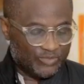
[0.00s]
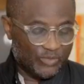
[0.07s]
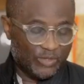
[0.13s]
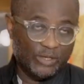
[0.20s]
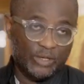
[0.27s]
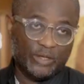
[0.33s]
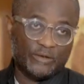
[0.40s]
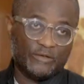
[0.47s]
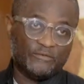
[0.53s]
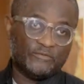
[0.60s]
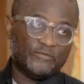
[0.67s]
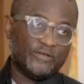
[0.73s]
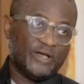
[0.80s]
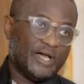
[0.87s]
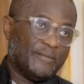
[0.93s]
do a lot
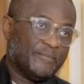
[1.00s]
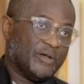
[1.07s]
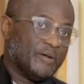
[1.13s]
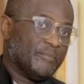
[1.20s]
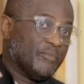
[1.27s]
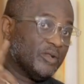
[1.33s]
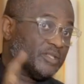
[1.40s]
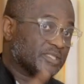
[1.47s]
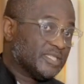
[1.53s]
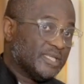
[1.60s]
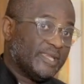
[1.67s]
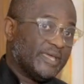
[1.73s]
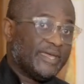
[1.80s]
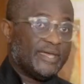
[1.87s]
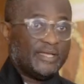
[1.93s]
of
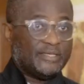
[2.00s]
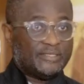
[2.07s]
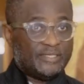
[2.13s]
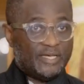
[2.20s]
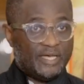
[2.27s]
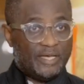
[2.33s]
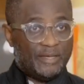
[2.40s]
multi-layered